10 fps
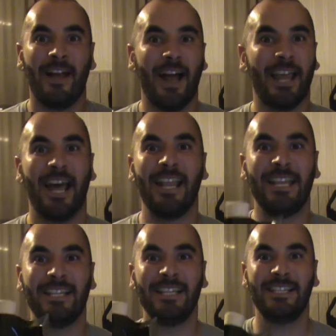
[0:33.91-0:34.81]
I gotta
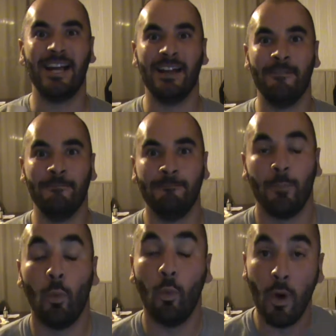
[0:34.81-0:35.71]
get this done.
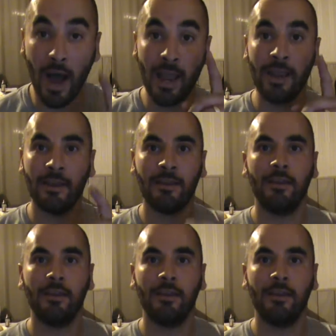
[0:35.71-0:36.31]
Why?